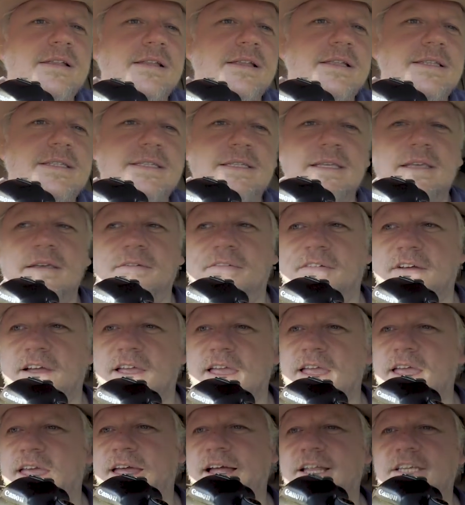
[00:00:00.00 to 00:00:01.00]
Let's see if I
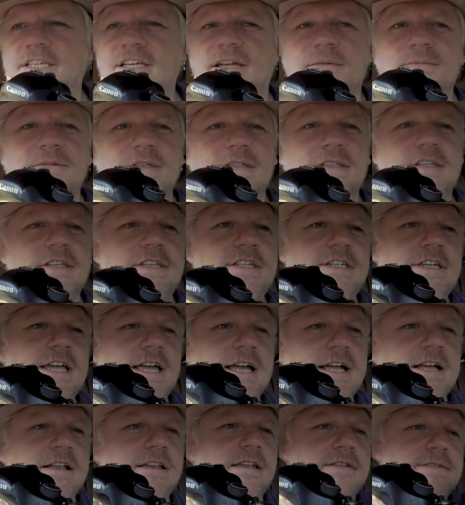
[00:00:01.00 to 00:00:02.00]
can catch up to this
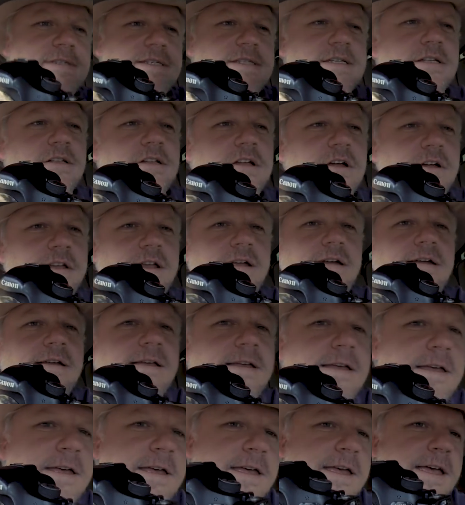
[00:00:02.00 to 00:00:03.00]
jackal. I've still got
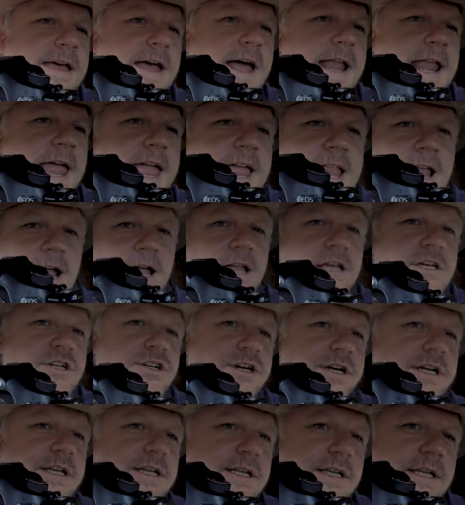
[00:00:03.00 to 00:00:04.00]
an
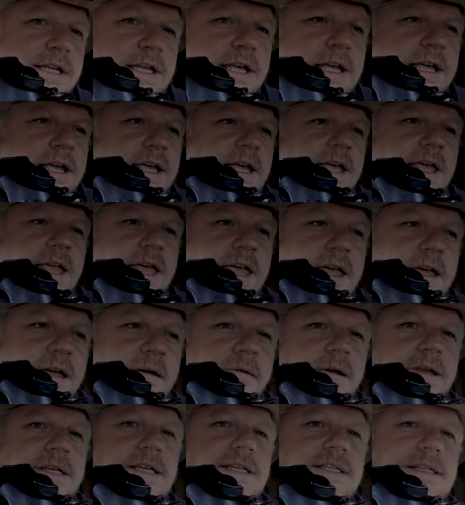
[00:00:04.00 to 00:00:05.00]
800 here,
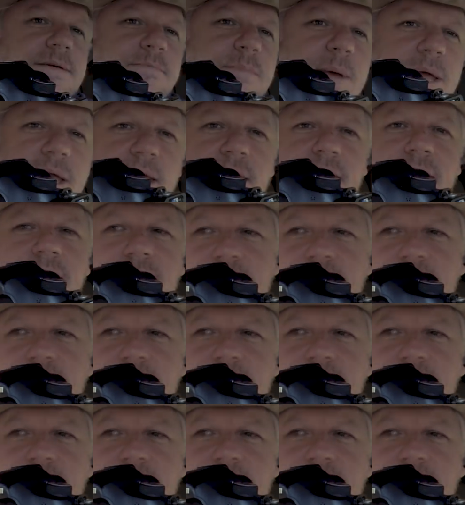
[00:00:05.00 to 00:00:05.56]
which is a big